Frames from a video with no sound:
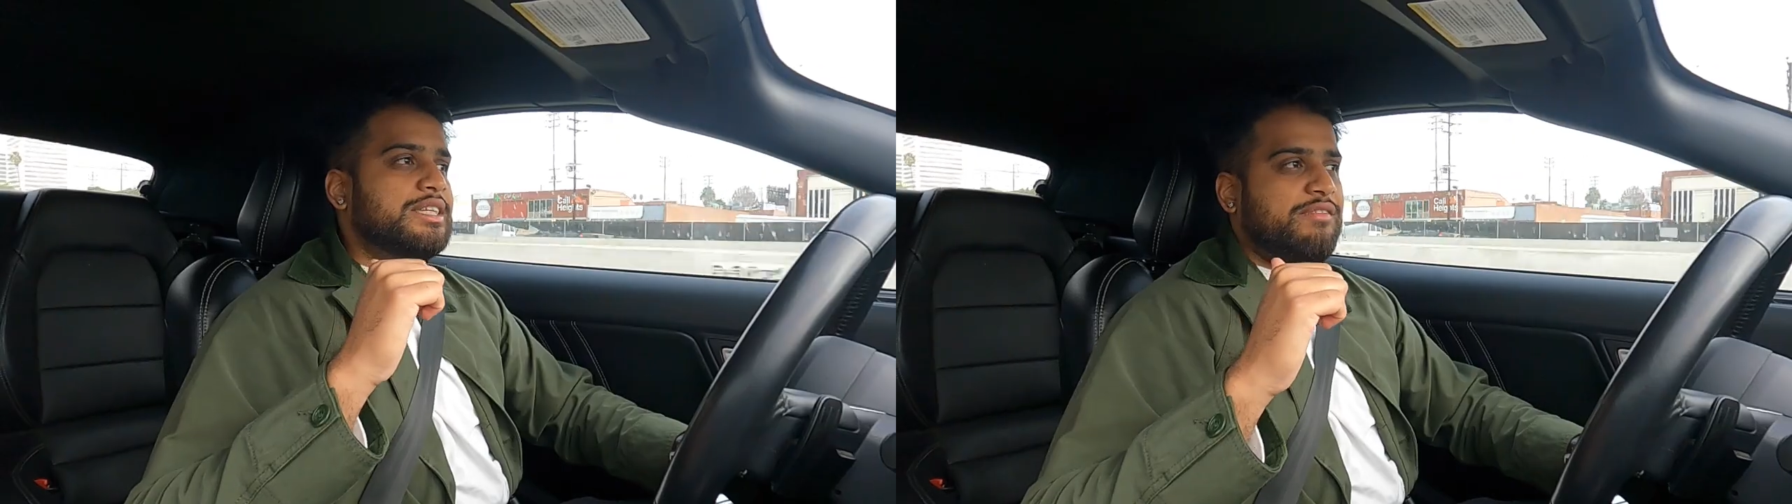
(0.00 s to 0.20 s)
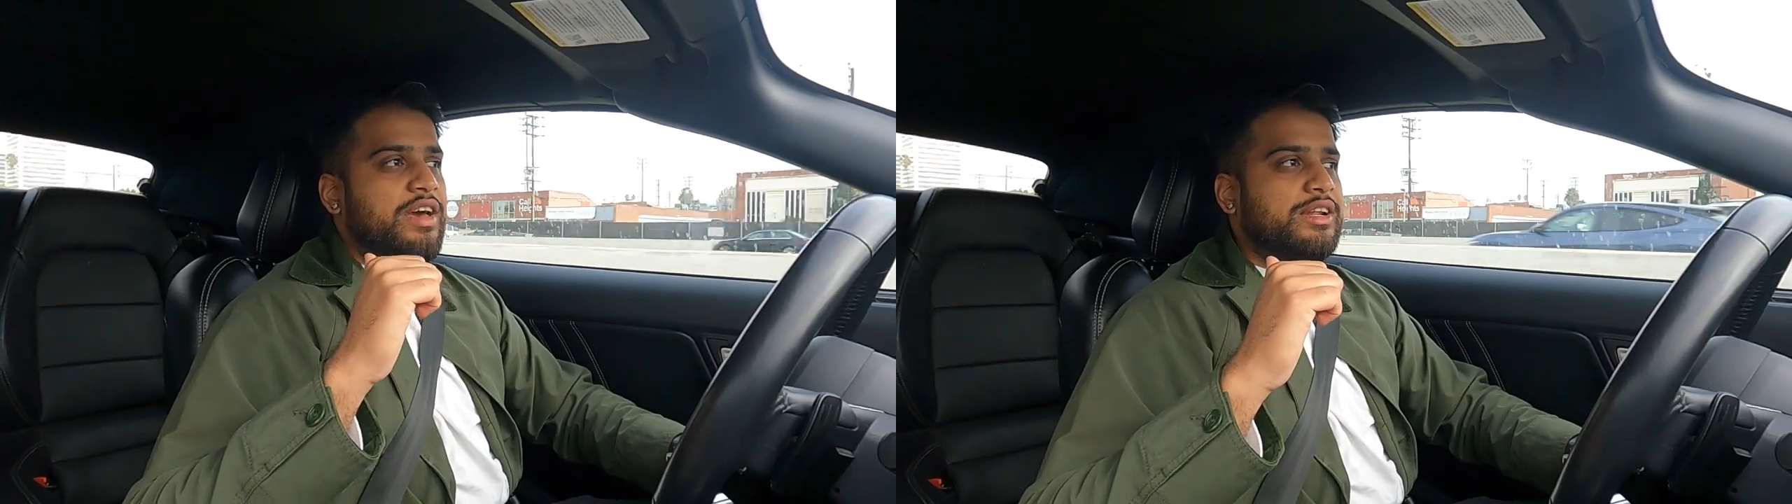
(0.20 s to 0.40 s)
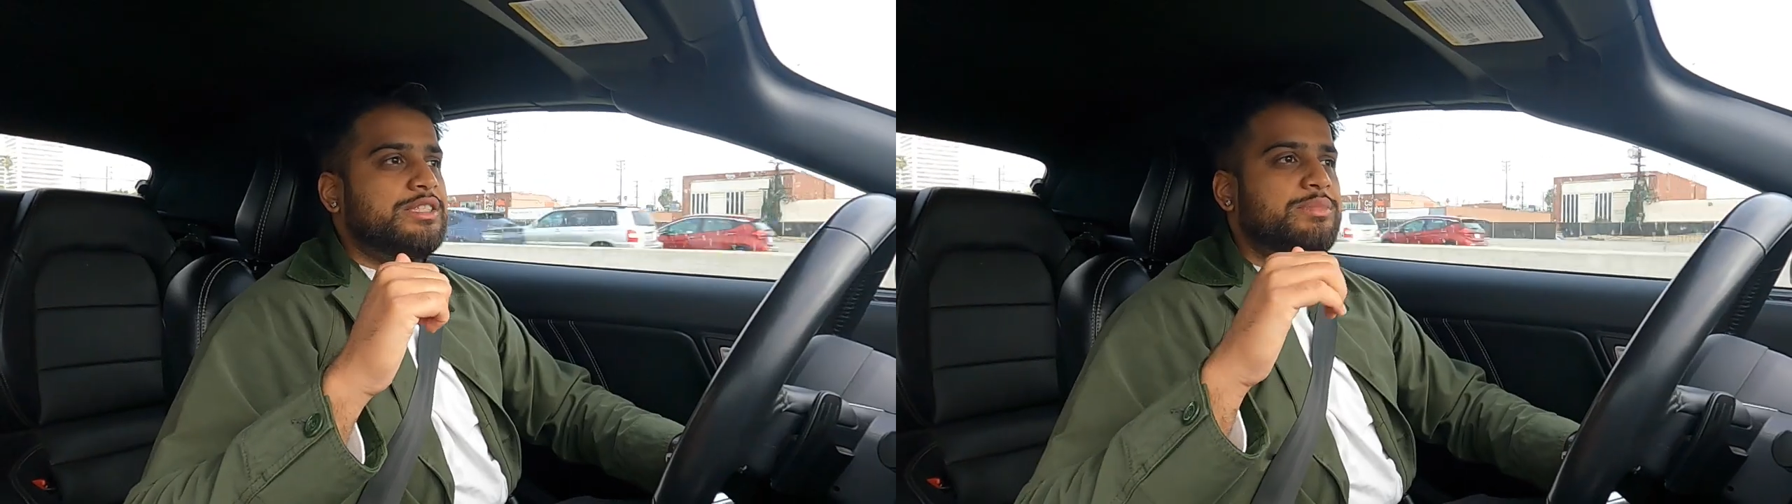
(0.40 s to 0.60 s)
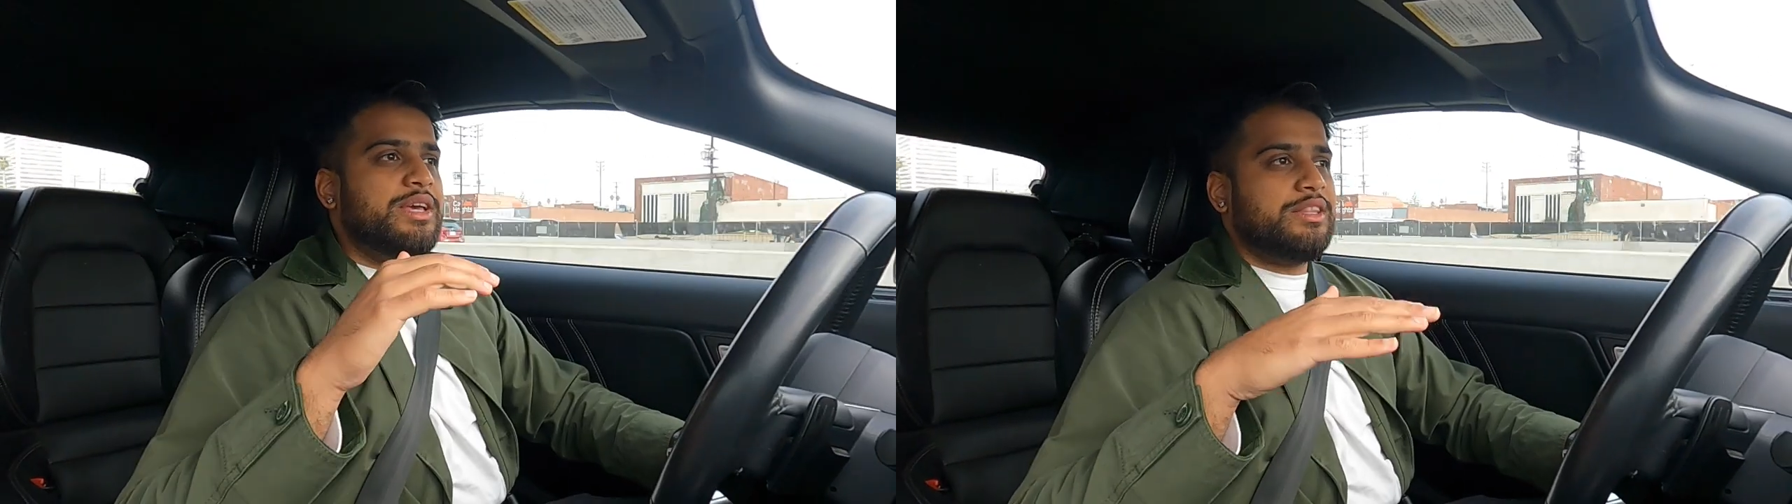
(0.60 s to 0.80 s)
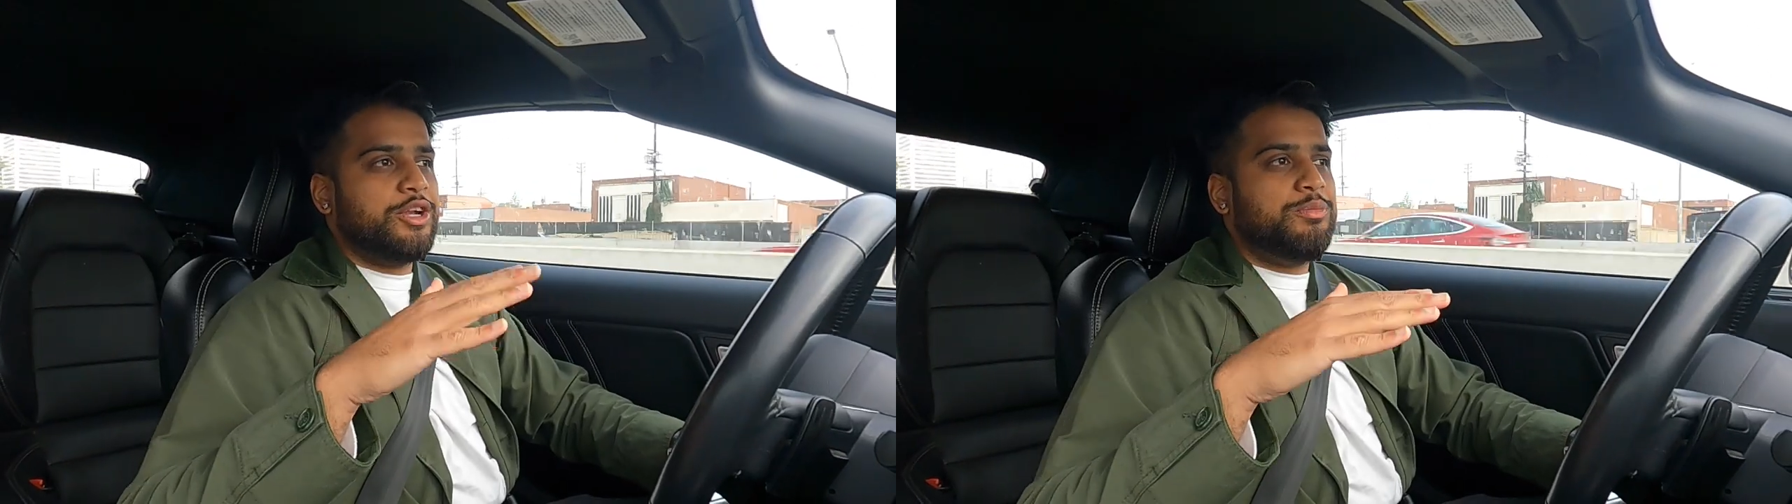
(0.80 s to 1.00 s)
I found it to be
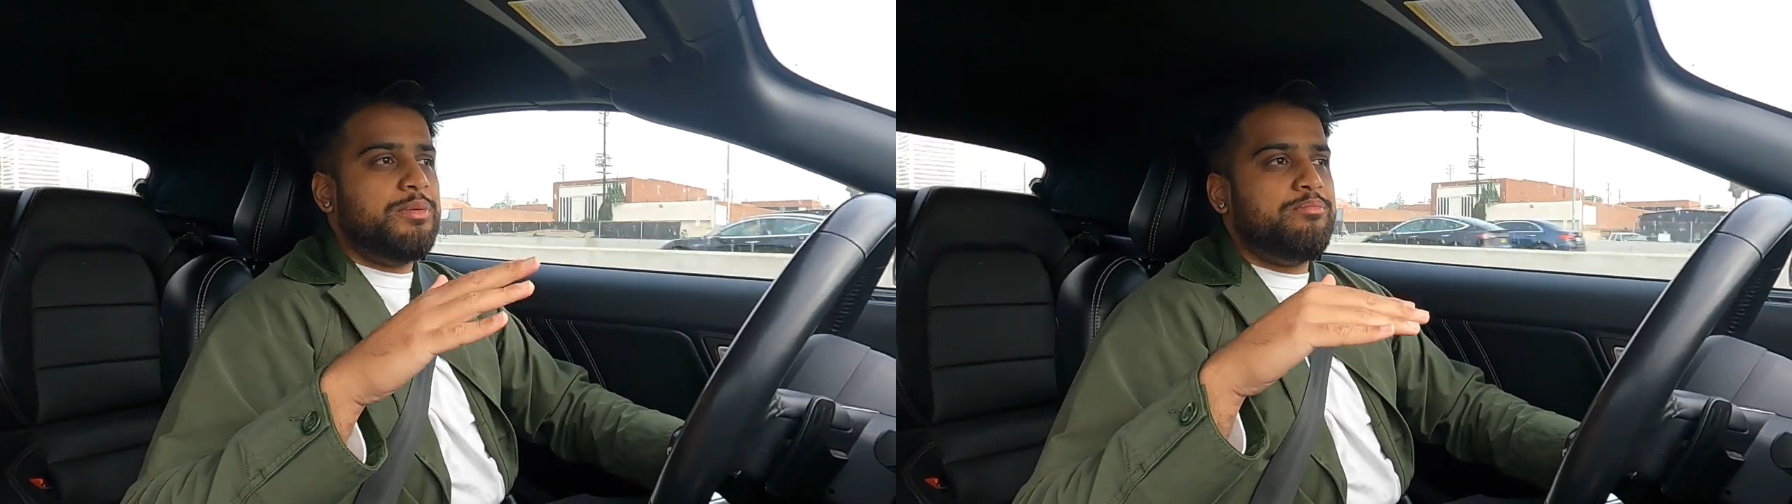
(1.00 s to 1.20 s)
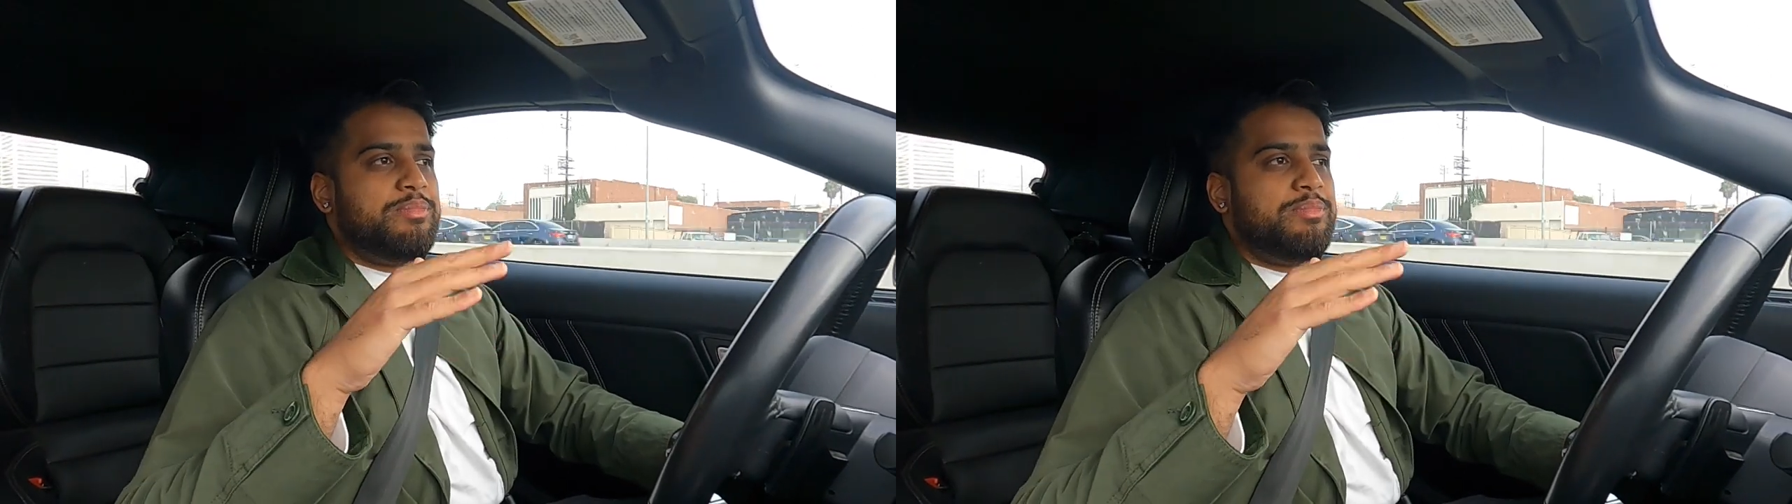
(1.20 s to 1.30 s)
a little bit